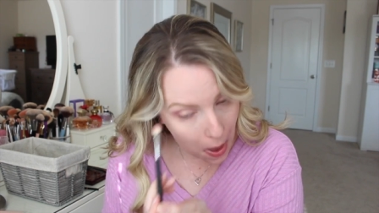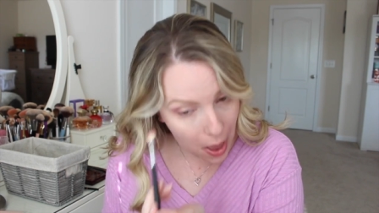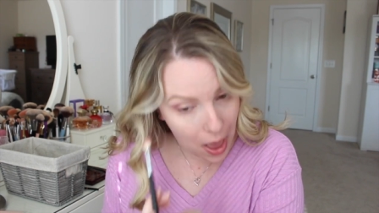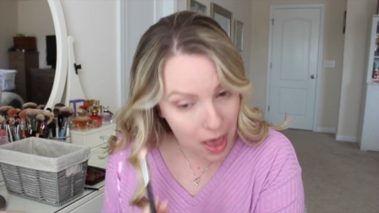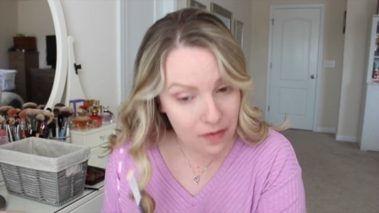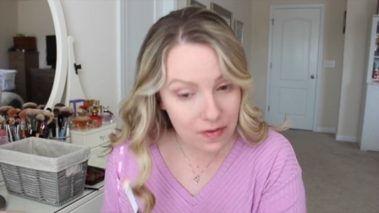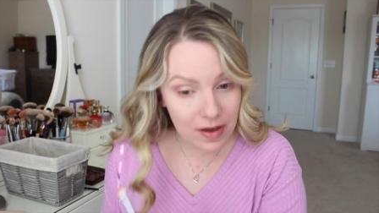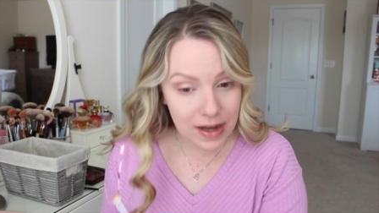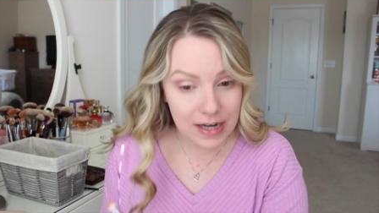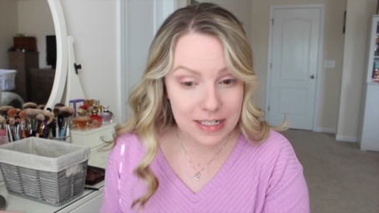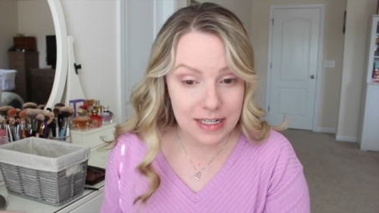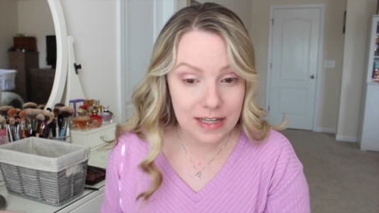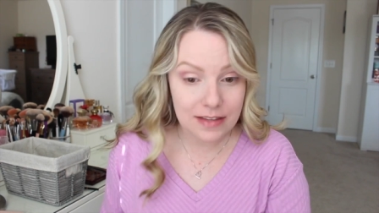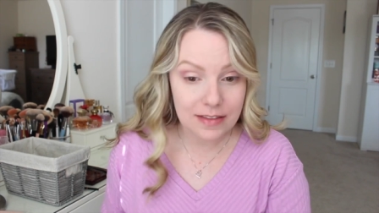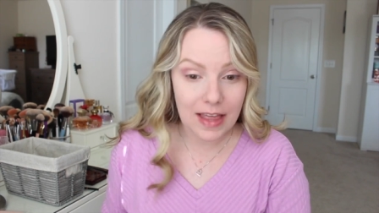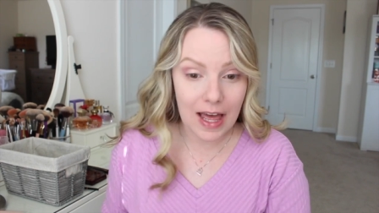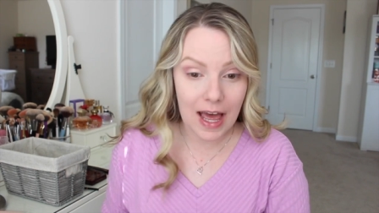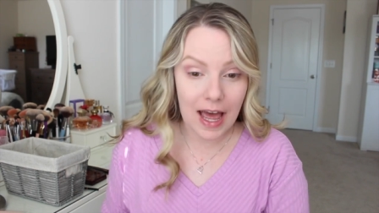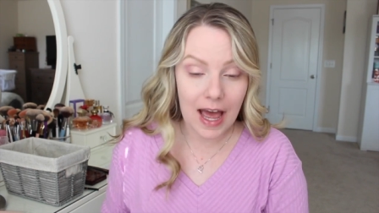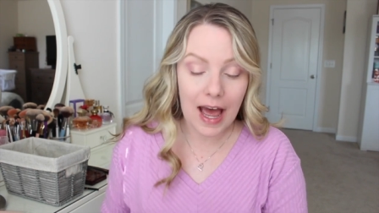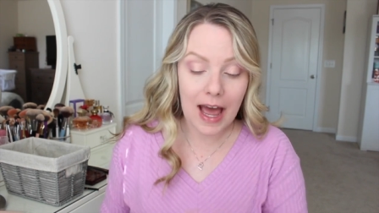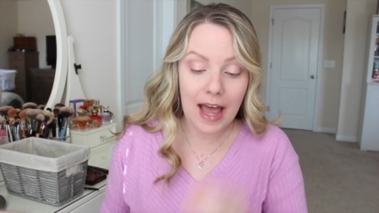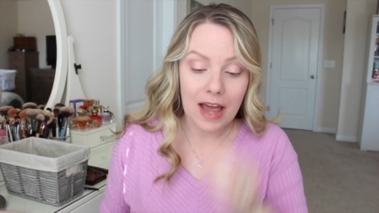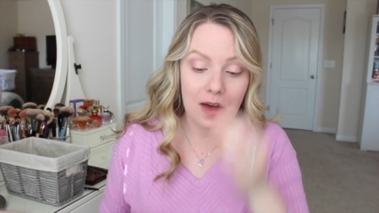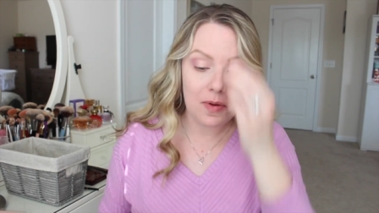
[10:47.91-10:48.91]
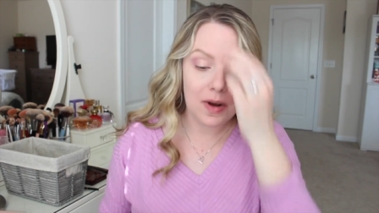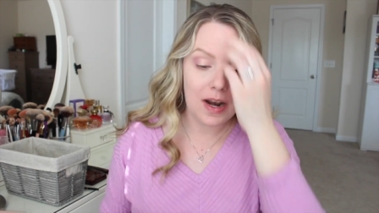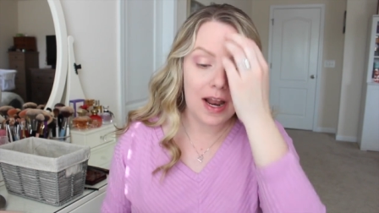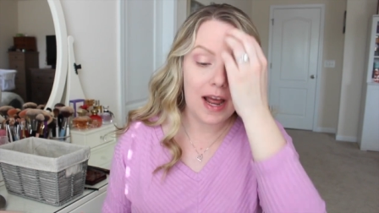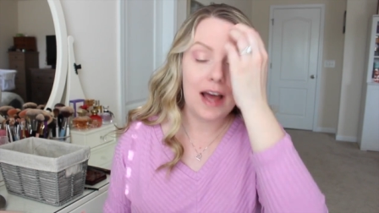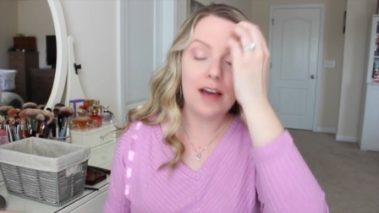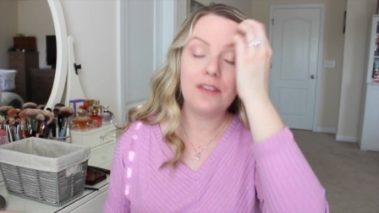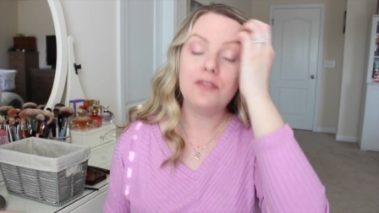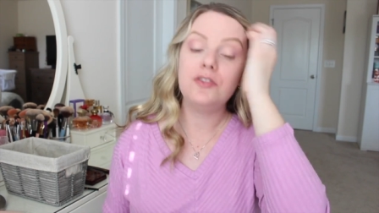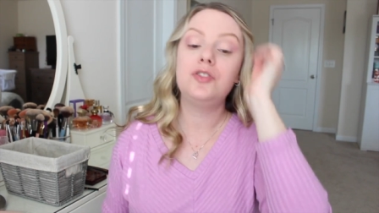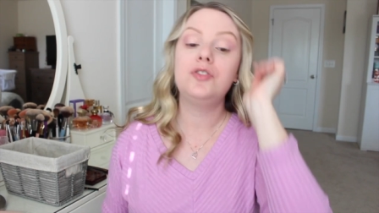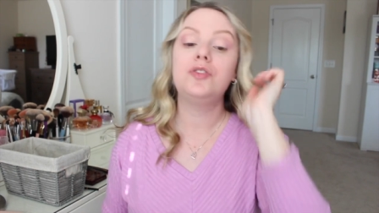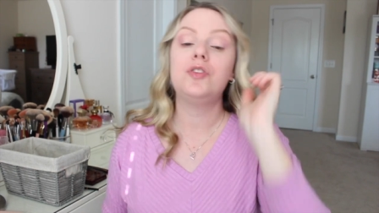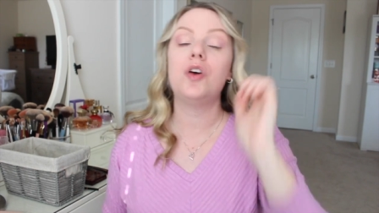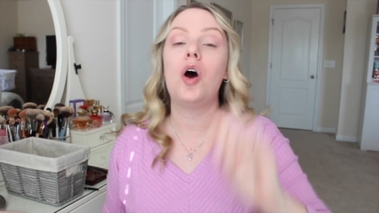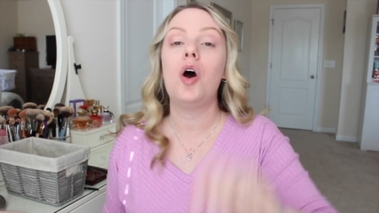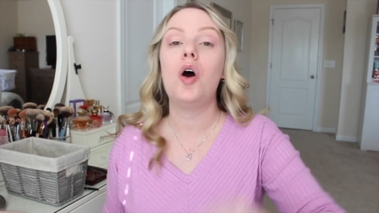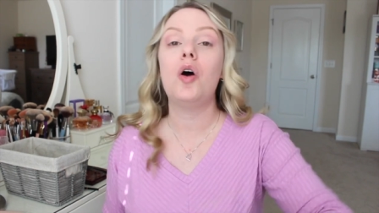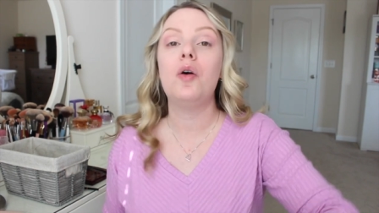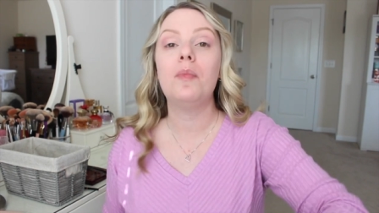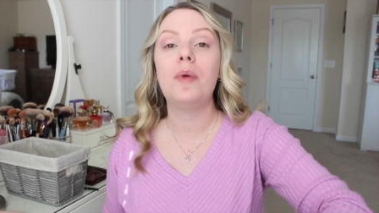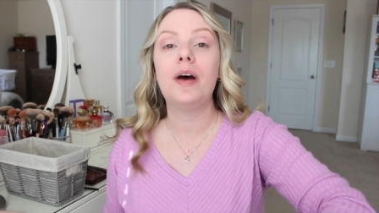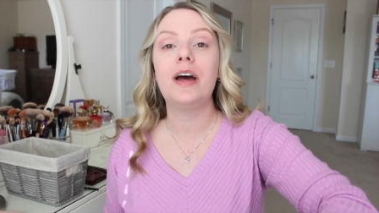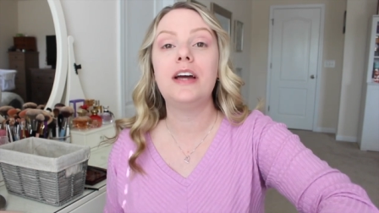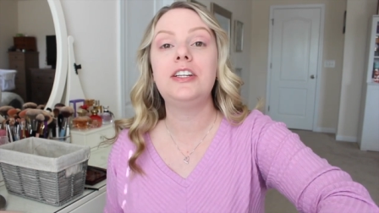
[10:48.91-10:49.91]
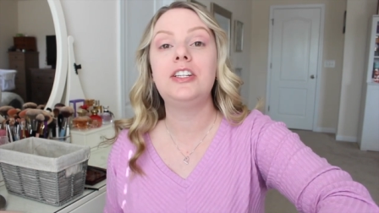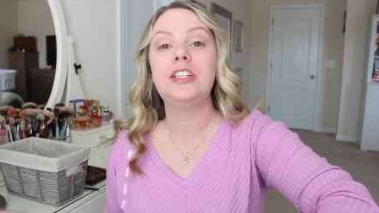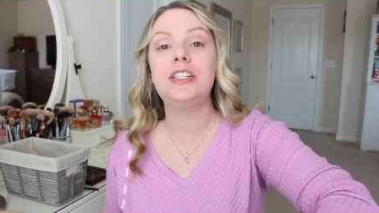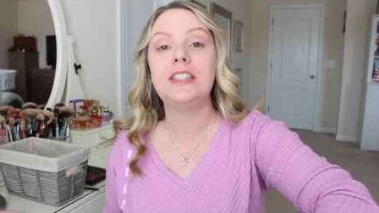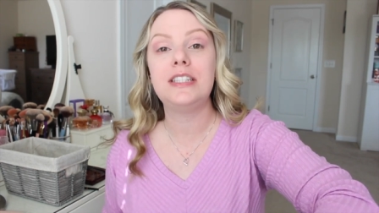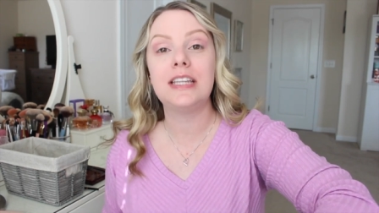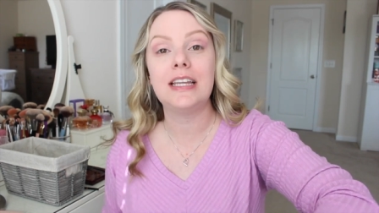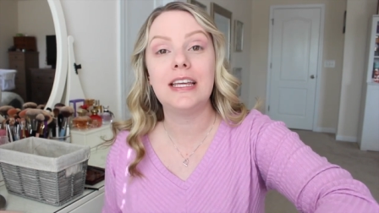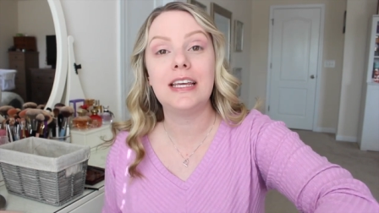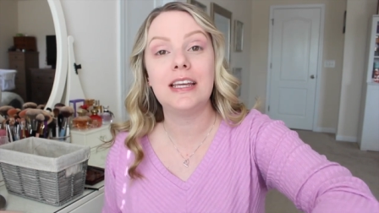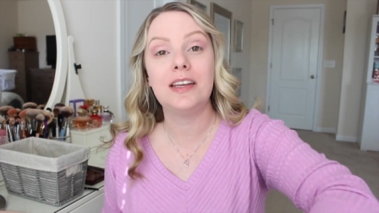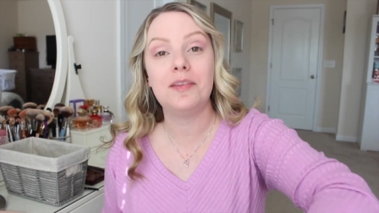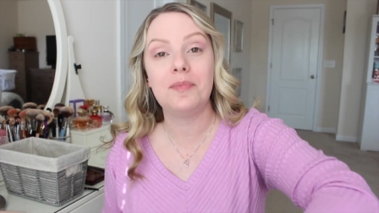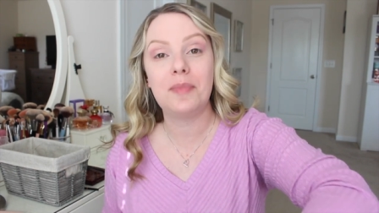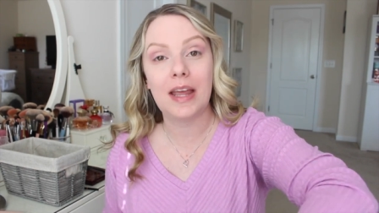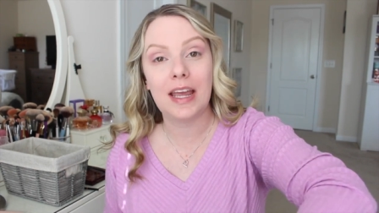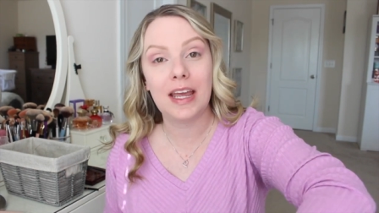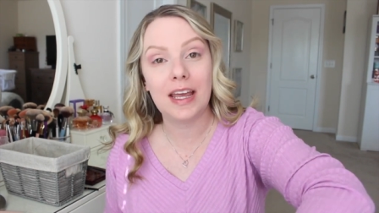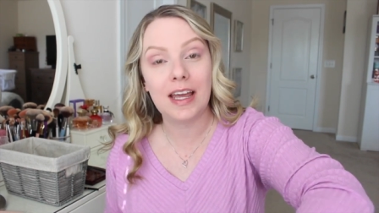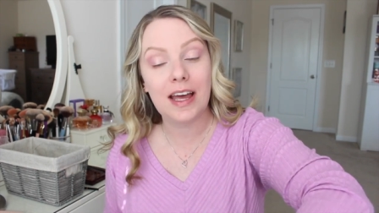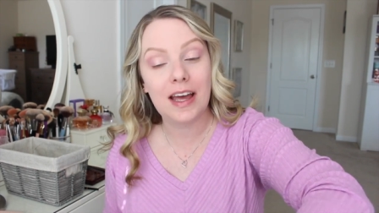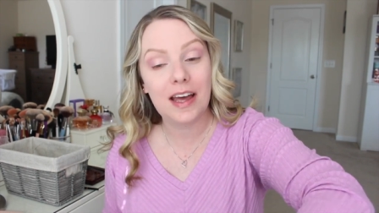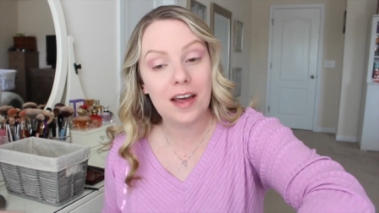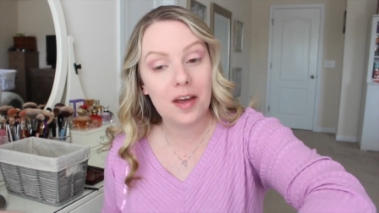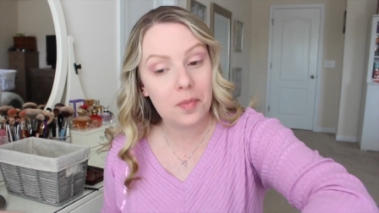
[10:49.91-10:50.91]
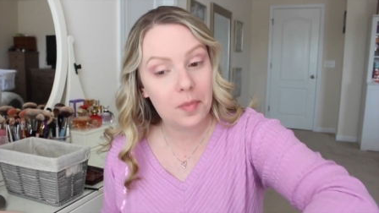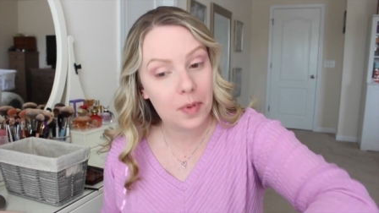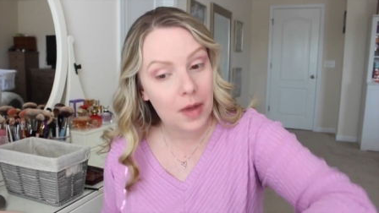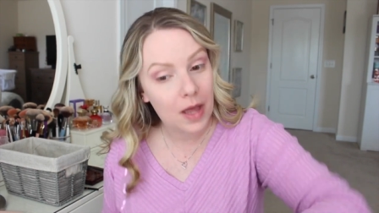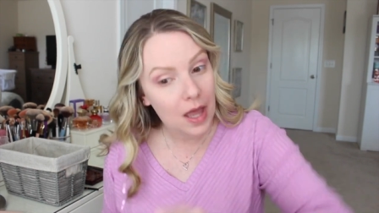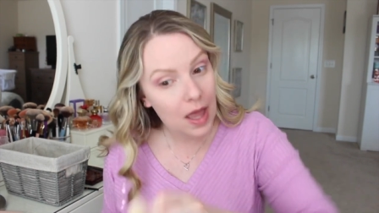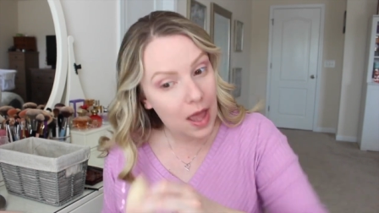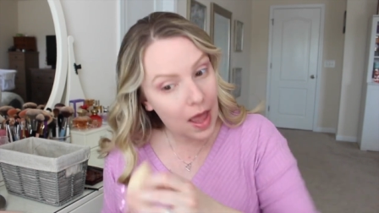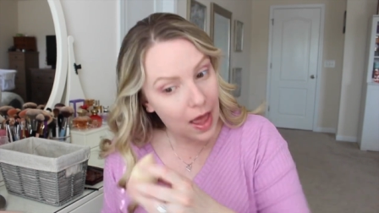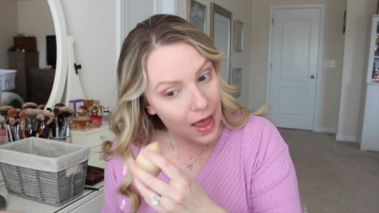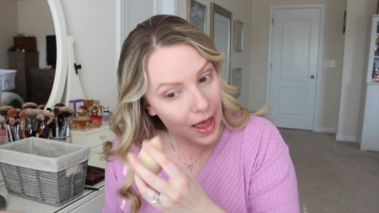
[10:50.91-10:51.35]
if I did that, I would have so much stinking makeup.